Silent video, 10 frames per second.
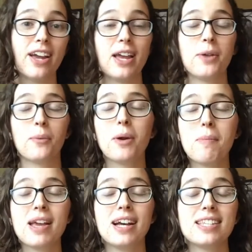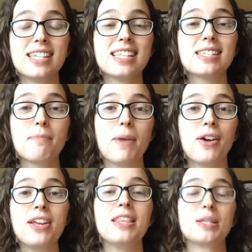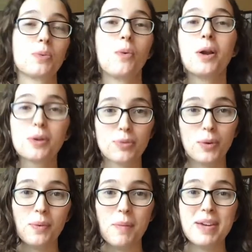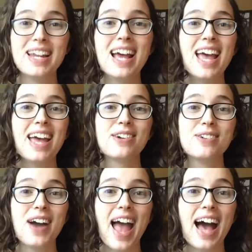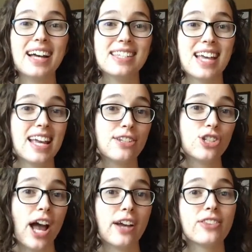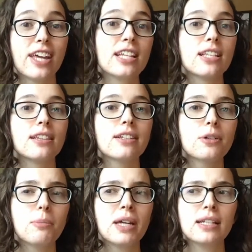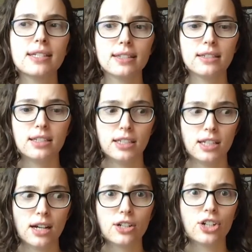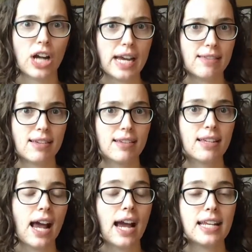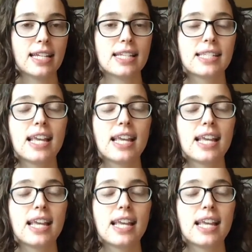And one of my cousins married this wonderful woman who has a child that is a little bit younger, I think, than Heidi is.